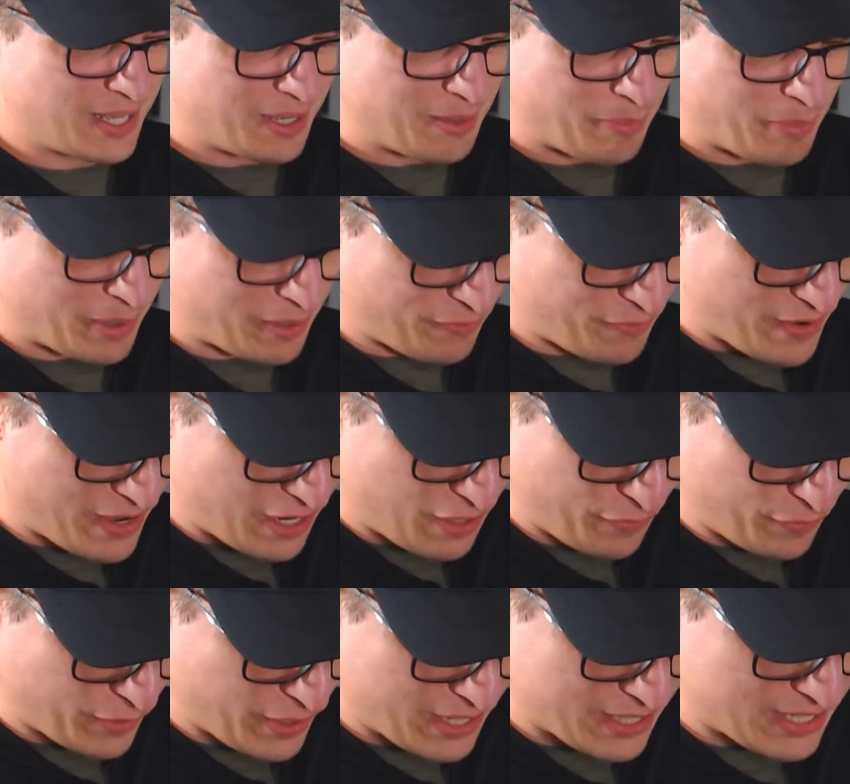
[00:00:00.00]
But Van der
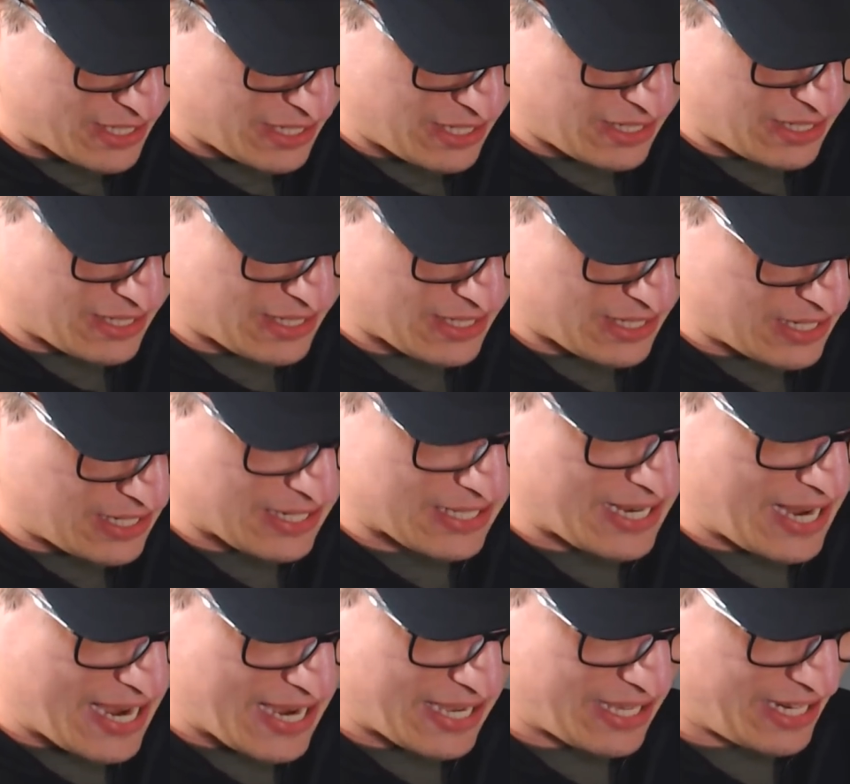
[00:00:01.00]
Flier didn't didn't take it.